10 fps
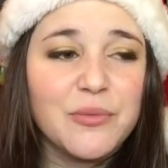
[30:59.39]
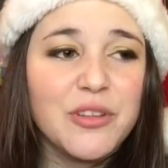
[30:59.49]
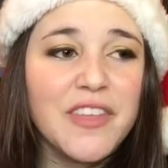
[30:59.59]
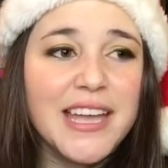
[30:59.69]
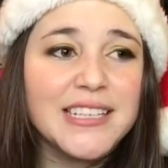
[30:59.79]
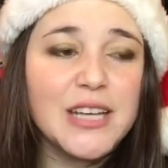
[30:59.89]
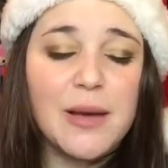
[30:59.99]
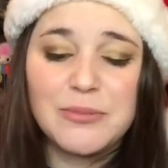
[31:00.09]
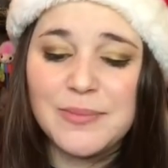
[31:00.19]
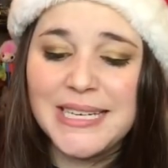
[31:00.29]
Will they
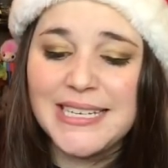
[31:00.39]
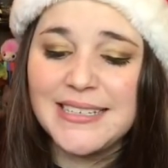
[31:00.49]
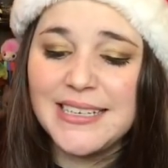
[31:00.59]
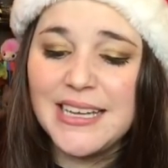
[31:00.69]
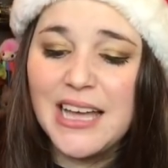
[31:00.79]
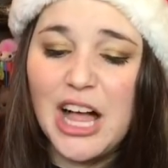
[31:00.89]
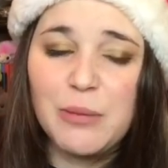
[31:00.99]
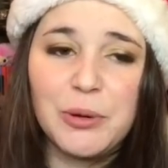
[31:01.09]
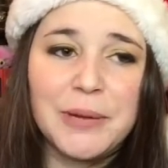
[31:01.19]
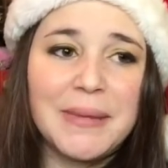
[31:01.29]
adopt me?
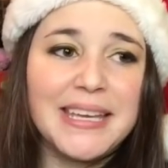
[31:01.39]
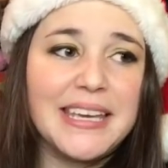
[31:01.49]
I'll bring my